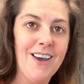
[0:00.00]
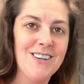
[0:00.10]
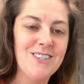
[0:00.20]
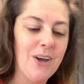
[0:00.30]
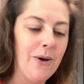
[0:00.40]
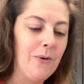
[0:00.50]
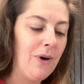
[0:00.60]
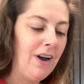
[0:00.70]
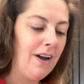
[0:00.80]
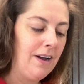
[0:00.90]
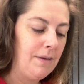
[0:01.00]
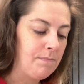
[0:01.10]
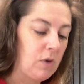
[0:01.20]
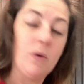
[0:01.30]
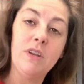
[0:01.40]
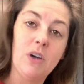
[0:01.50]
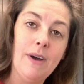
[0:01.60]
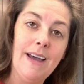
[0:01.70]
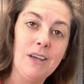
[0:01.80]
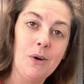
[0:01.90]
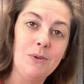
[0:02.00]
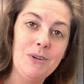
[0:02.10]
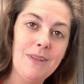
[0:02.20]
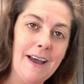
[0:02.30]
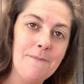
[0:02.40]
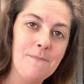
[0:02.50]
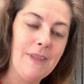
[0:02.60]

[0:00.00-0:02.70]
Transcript: So I'm going to go ahead and go do that,